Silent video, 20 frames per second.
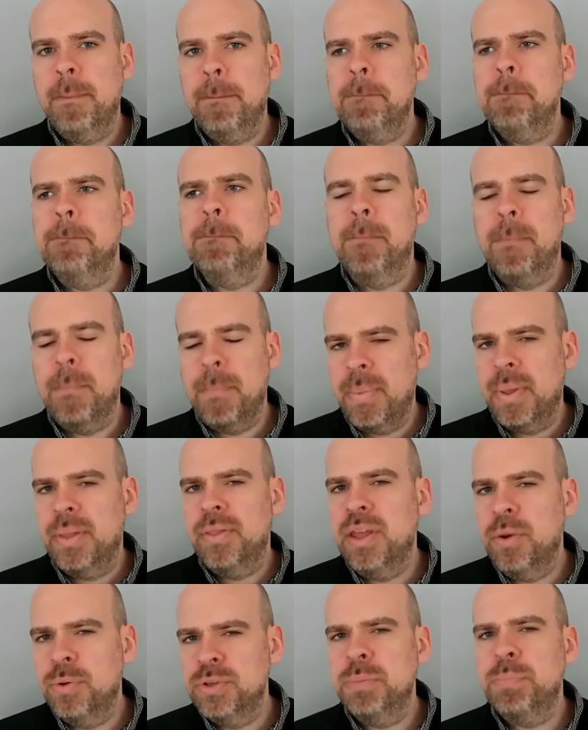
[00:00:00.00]

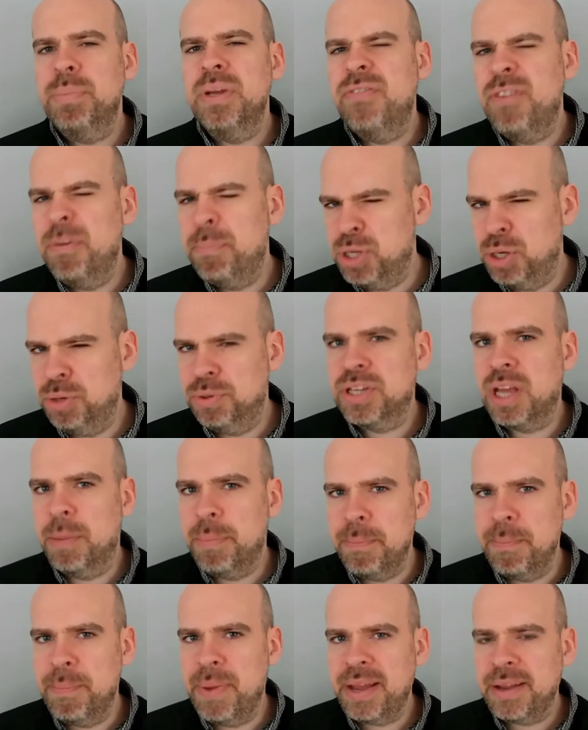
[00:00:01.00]
There was a bit of abuse
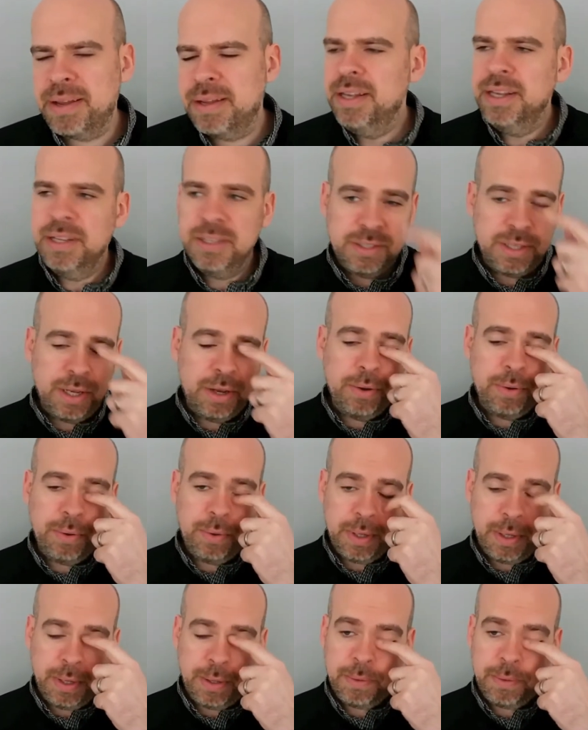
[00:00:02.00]
coming back. So